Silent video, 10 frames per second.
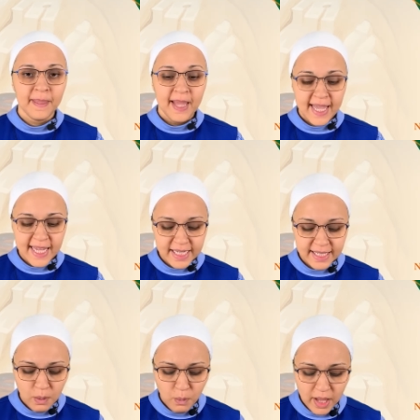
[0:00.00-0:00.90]
He is
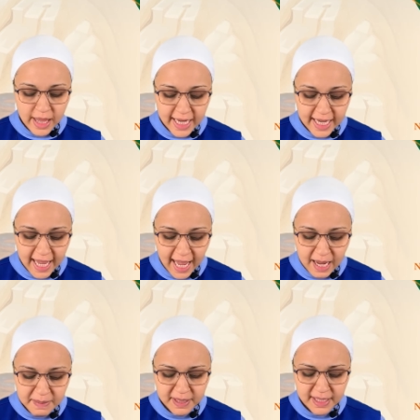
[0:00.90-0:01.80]
the one that
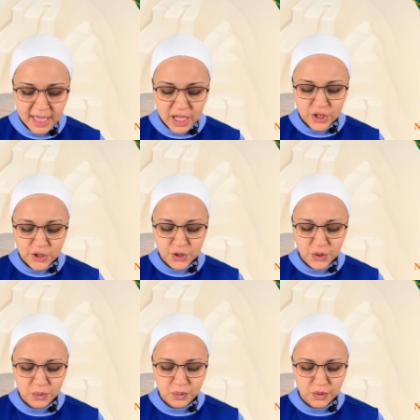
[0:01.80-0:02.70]
came to